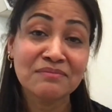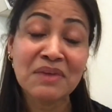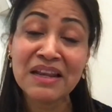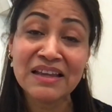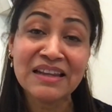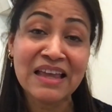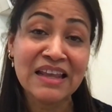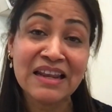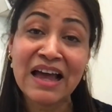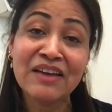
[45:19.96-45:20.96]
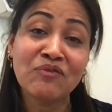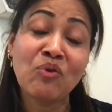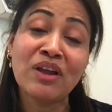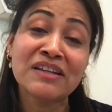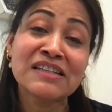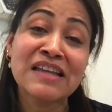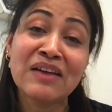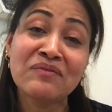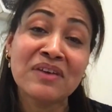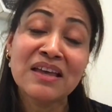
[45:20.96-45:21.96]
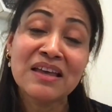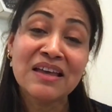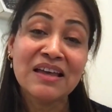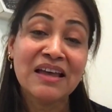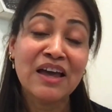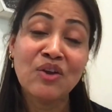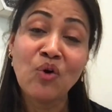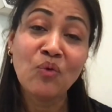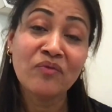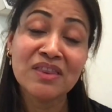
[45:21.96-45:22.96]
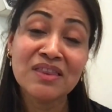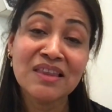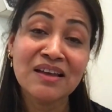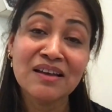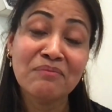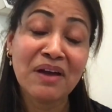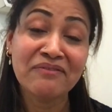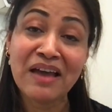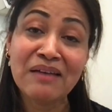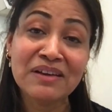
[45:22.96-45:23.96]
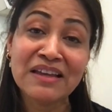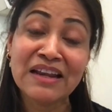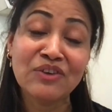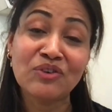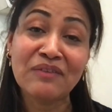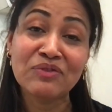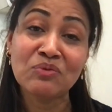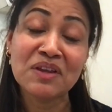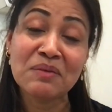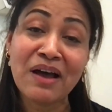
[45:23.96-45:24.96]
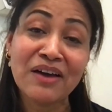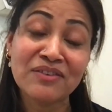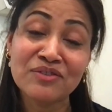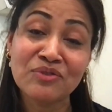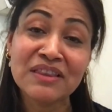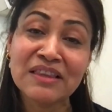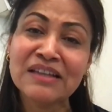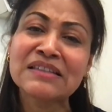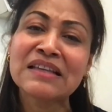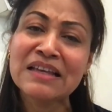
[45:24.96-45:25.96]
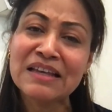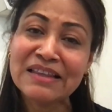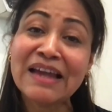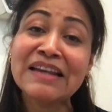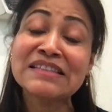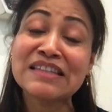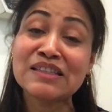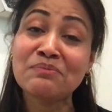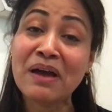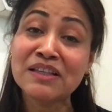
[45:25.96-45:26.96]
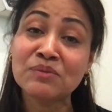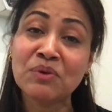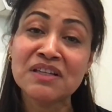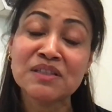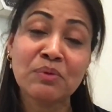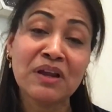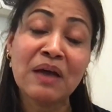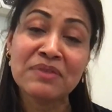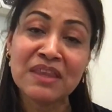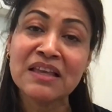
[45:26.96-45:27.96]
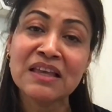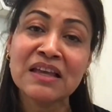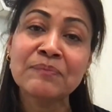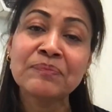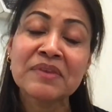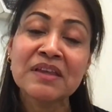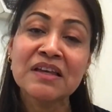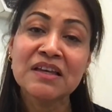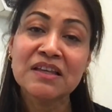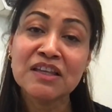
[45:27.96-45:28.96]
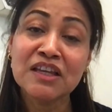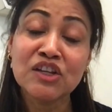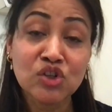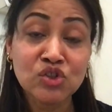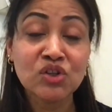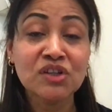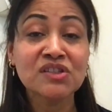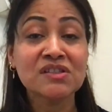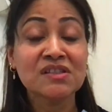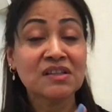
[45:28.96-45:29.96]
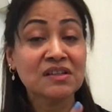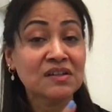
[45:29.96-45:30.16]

minutes, and I have quality time at home with my family, and I don't have to worry about doing things. That is just my experience, but I'm thinking the industry is